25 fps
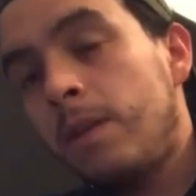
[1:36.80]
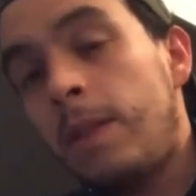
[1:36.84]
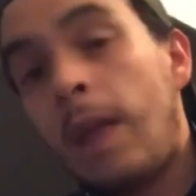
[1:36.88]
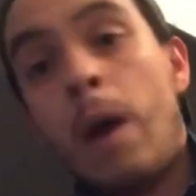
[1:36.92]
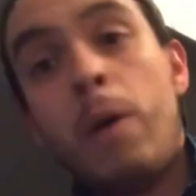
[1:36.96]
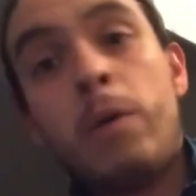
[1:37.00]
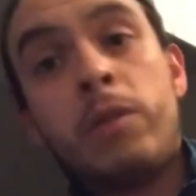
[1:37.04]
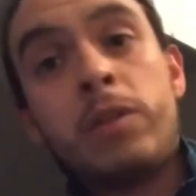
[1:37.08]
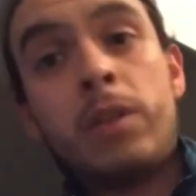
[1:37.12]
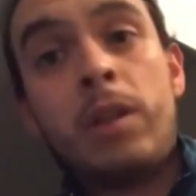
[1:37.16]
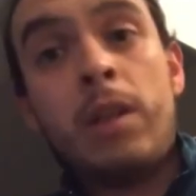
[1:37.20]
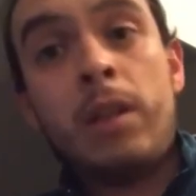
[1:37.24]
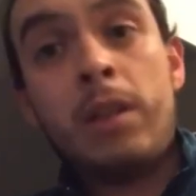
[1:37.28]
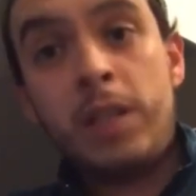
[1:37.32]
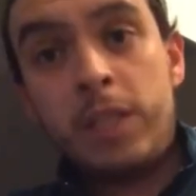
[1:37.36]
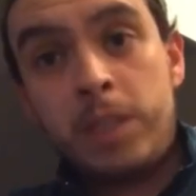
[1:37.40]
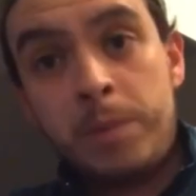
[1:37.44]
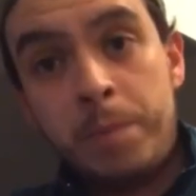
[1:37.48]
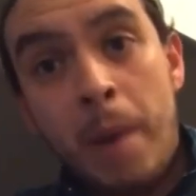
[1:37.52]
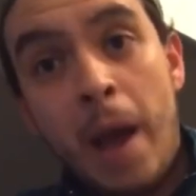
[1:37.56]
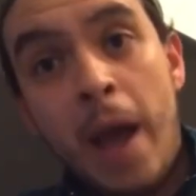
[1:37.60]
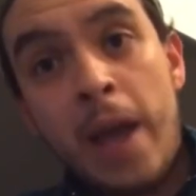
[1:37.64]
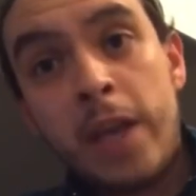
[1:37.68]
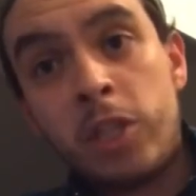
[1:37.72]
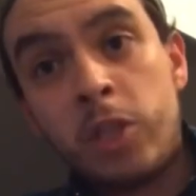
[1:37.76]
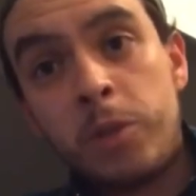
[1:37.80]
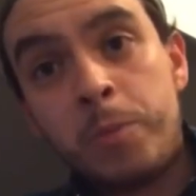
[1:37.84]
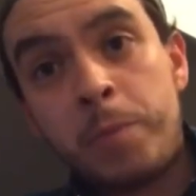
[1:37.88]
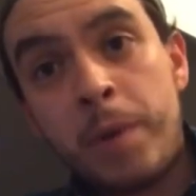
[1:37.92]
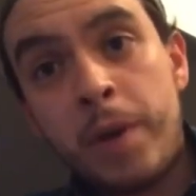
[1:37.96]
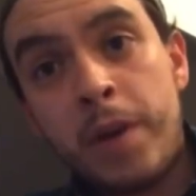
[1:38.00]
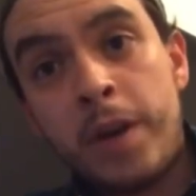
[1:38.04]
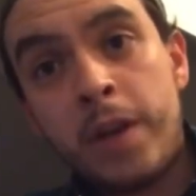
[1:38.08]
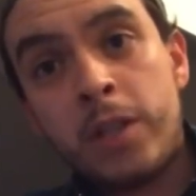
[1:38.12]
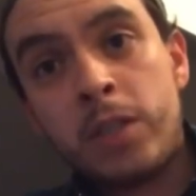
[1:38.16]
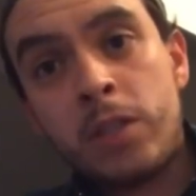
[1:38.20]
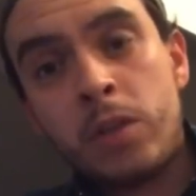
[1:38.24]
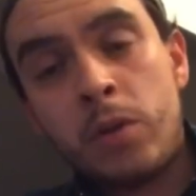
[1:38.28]
was at least my
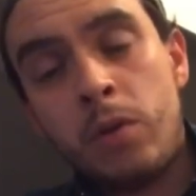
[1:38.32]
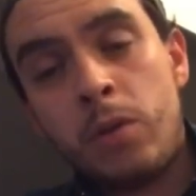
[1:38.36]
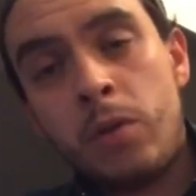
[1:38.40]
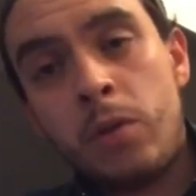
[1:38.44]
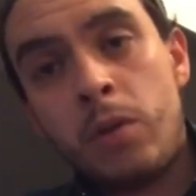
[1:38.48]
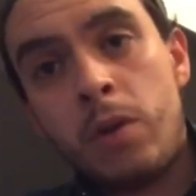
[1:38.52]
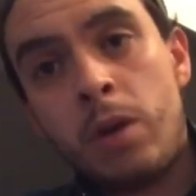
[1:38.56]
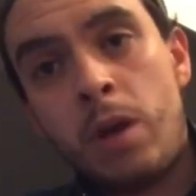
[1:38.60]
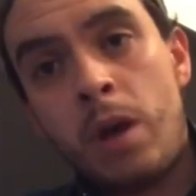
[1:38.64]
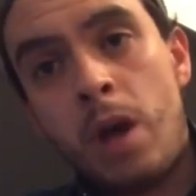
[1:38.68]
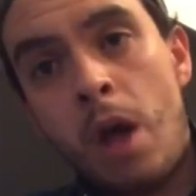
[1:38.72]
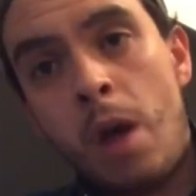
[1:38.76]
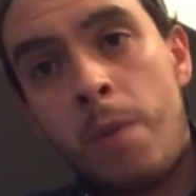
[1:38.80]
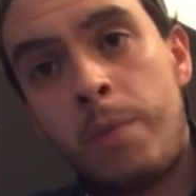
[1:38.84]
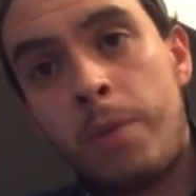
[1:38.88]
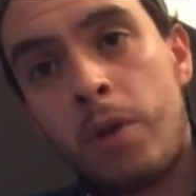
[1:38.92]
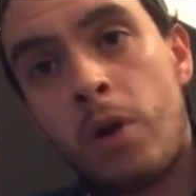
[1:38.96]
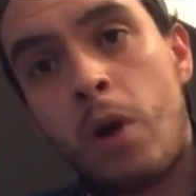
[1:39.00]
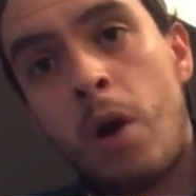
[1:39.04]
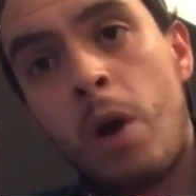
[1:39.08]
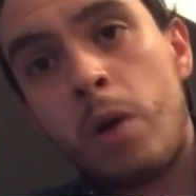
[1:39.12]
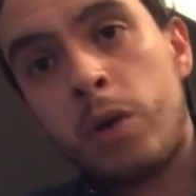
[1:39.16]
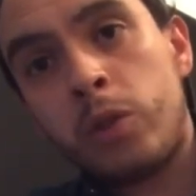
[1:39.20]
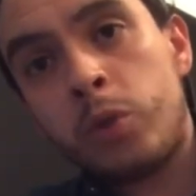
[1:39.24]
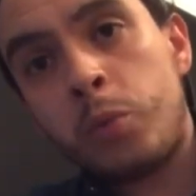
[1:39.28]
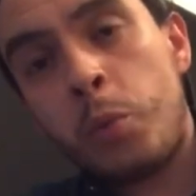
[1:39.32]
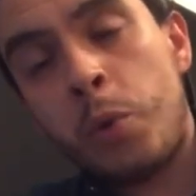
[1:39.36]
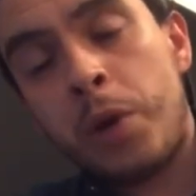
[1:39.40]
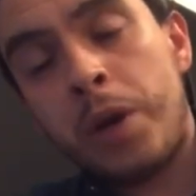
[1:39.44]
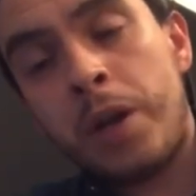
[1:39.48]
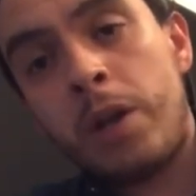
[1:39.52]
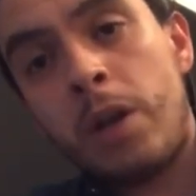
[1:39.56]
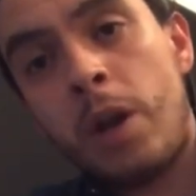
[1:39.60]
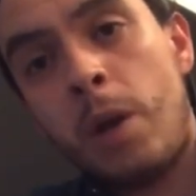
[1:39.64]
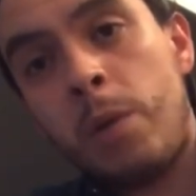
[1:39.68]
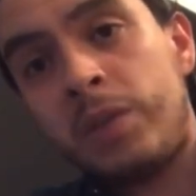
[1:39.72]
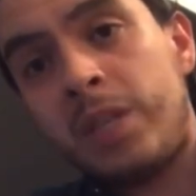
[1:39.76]
experience. The car was working.